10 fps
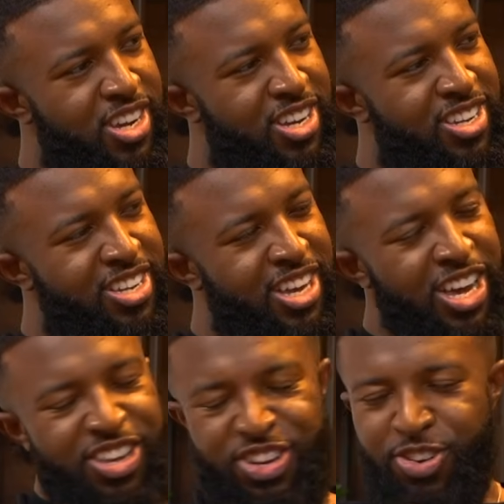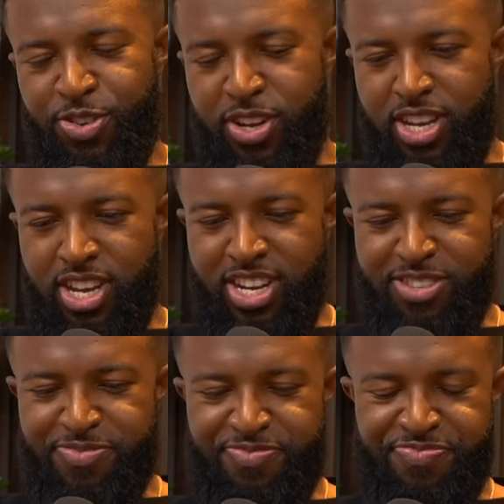Yeah.
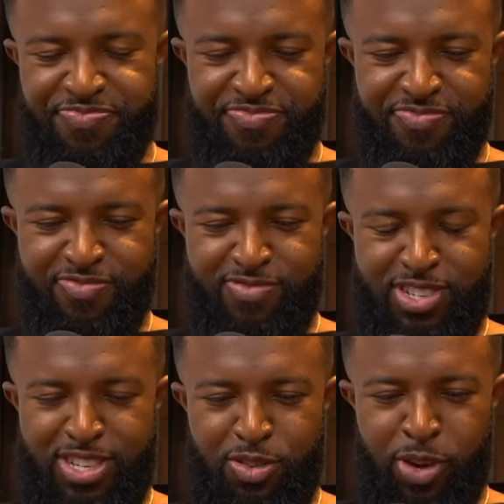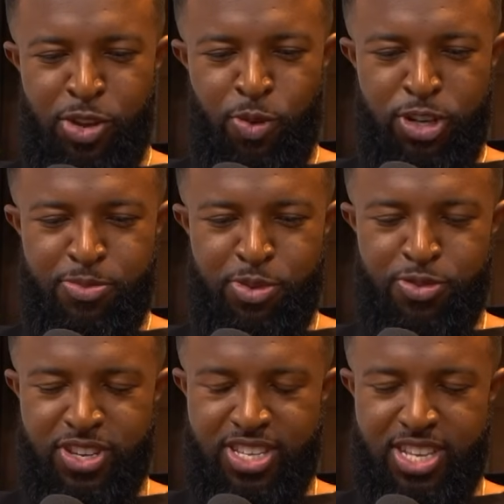When you watch
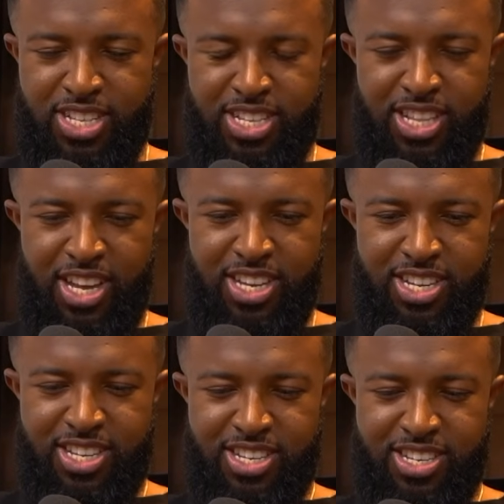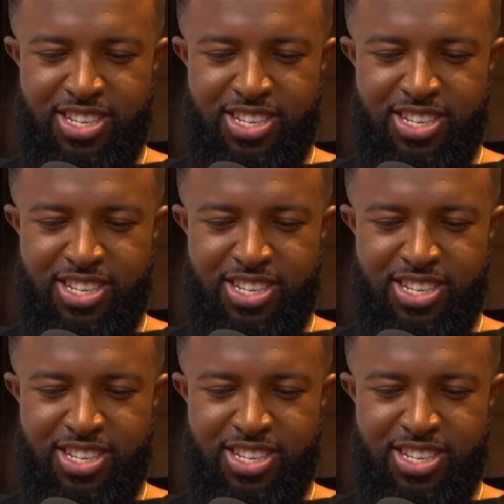movies, there's this and